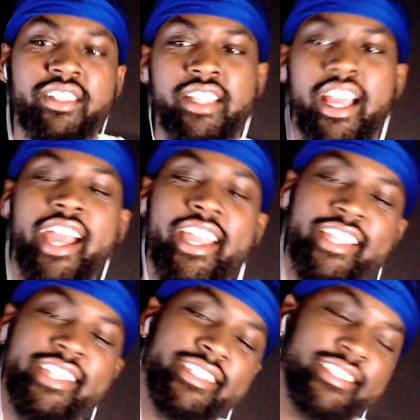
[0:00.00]

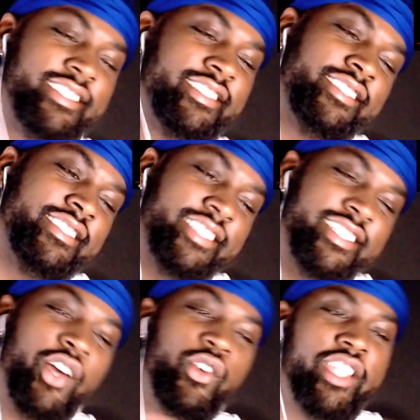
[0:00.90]
Hey,
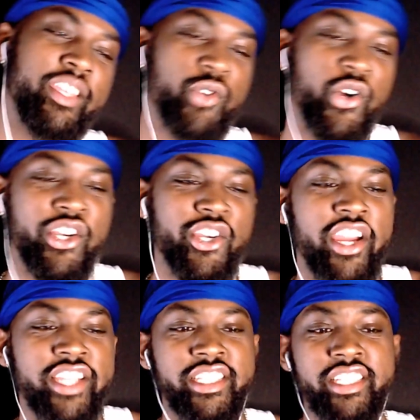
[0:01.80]
Snow, keep going
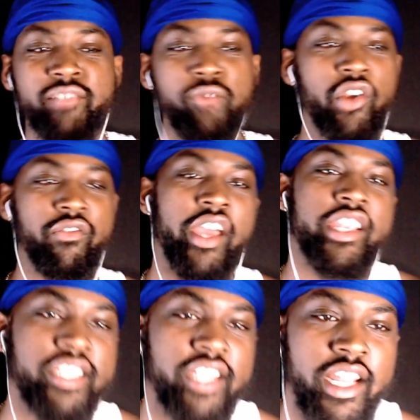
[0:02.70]
crazy. This
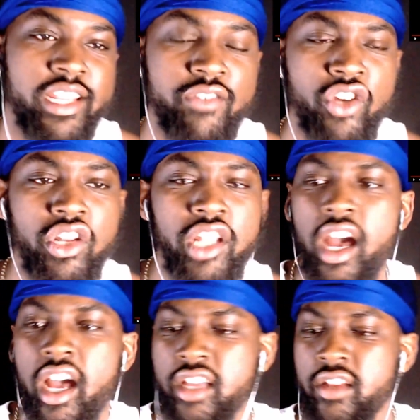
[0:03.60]
motivation, I ain't even gonna
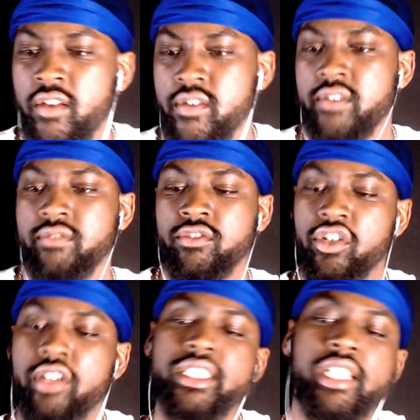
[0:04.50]
lie. You know
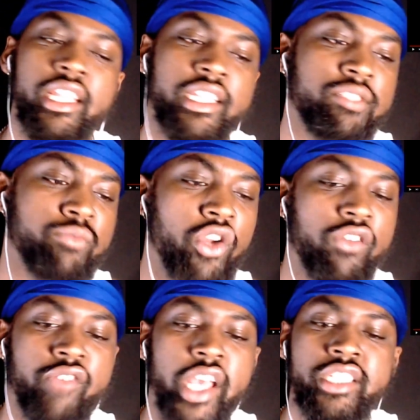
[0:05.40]
what I'm saying? This
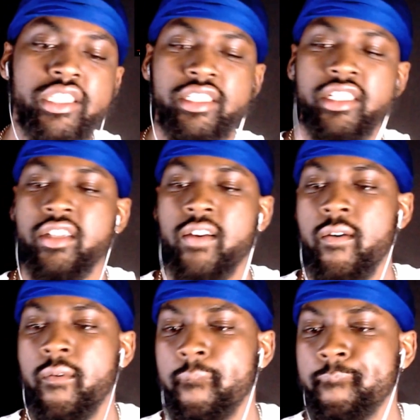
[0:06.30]
motivation.
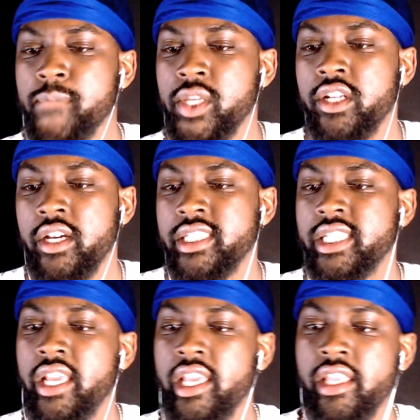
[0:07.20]
You know what I'm
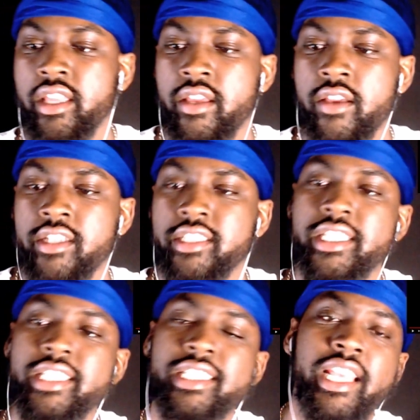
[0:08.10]
saying?
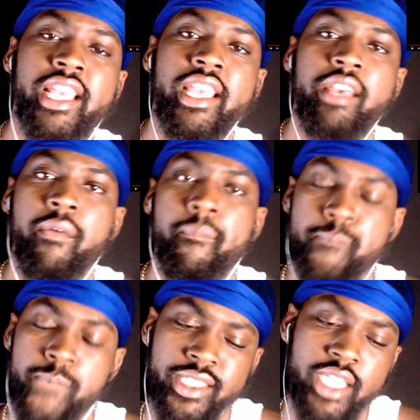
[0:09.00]
She said,
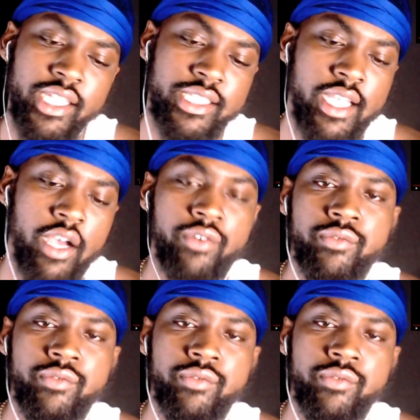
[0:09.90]
check this out.